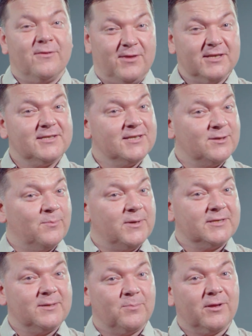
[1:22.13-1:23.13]
This is a
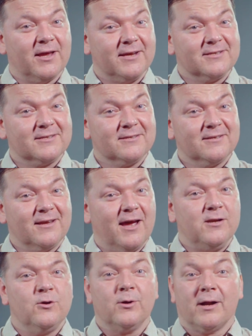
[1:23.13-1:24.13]
busy place,
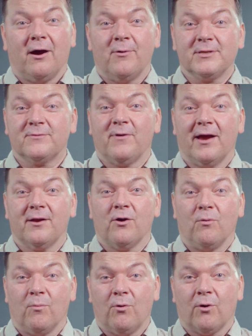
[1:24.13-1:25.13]
and you could always find
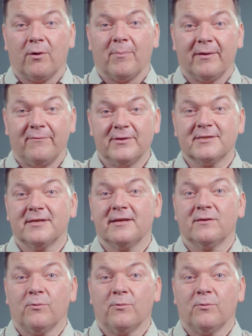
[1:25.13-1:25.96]
out more by visiting